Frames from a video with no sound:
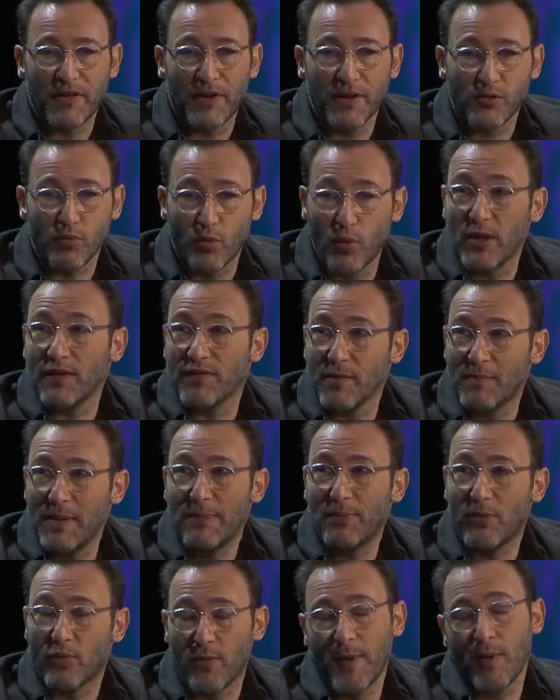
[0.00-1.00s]
there's will of the
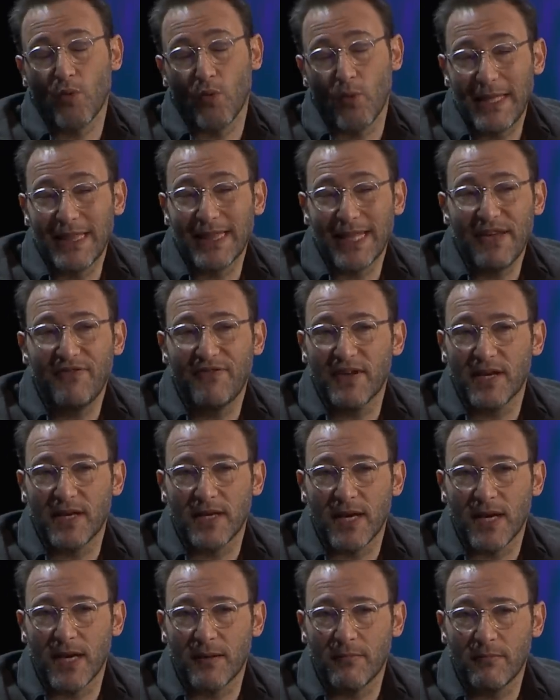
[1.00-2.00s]
people. Remember, we left
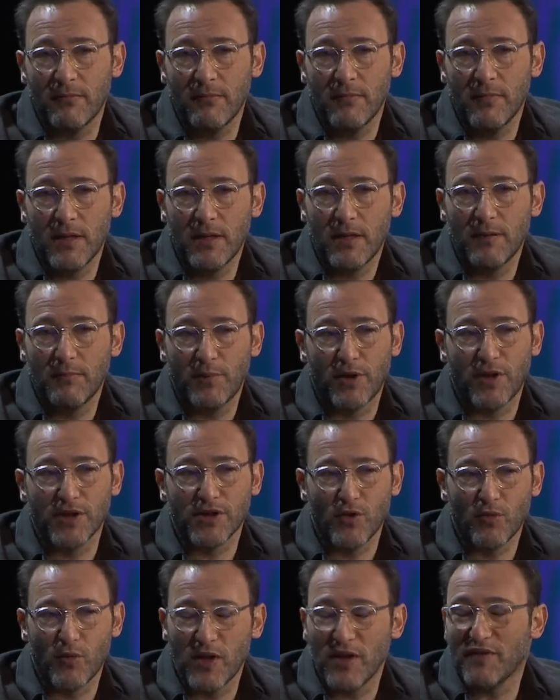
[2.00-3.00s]
Vietnam because of
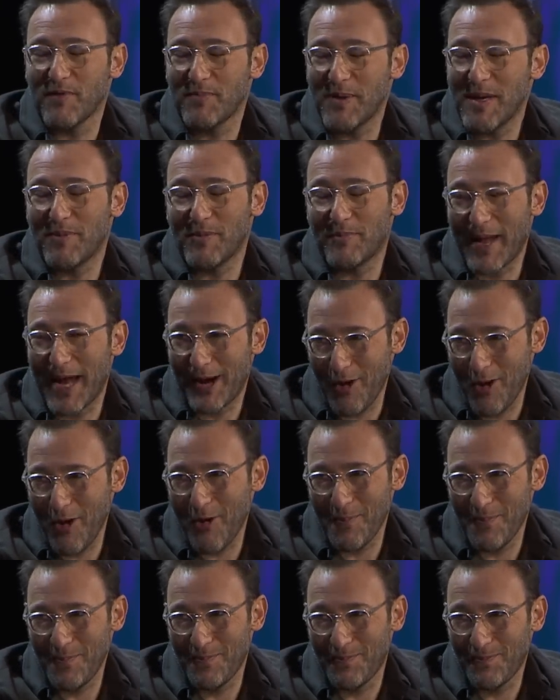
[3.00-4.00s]
the will of the people back
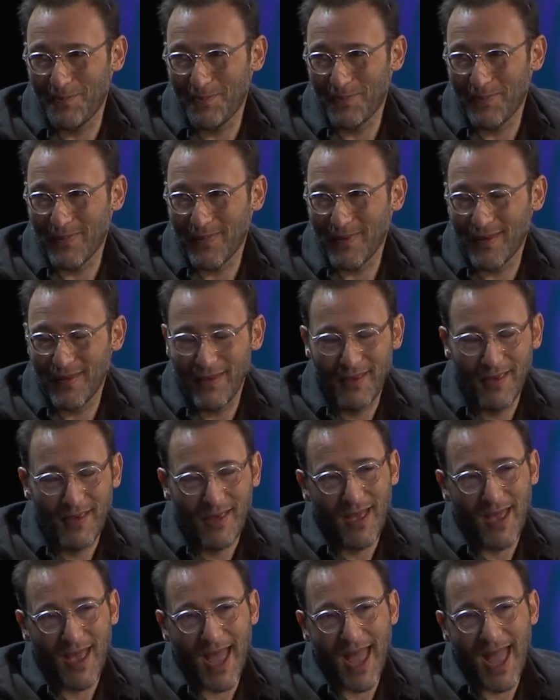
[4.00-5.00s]
home. Yep.
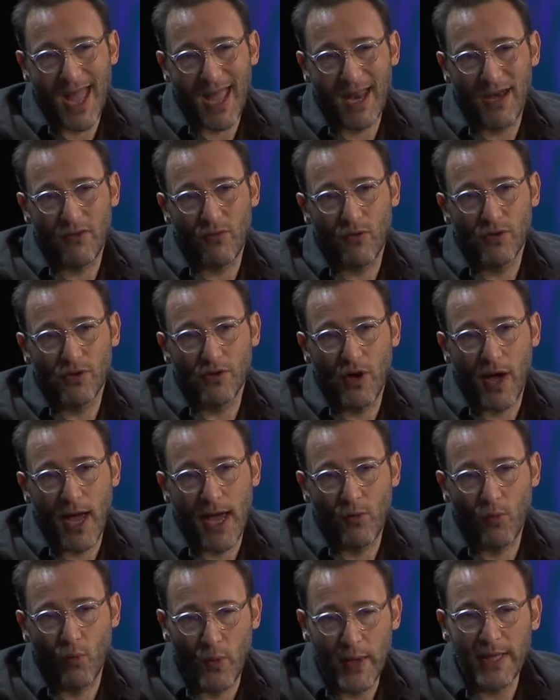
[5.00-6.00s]
And
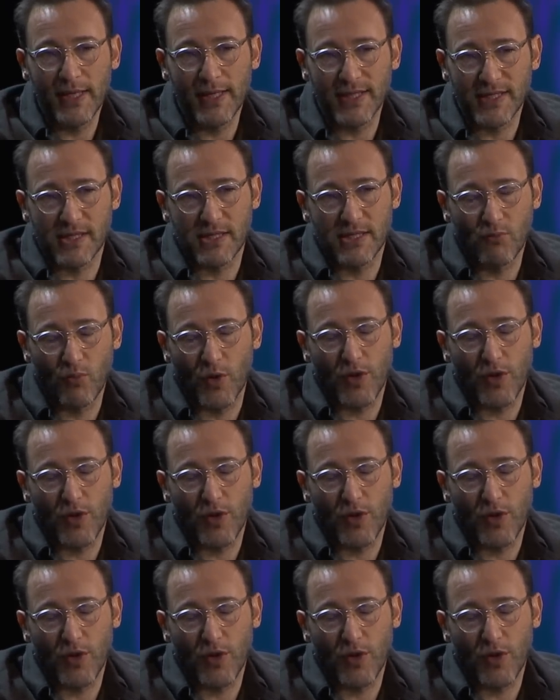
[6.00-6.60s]
and will is one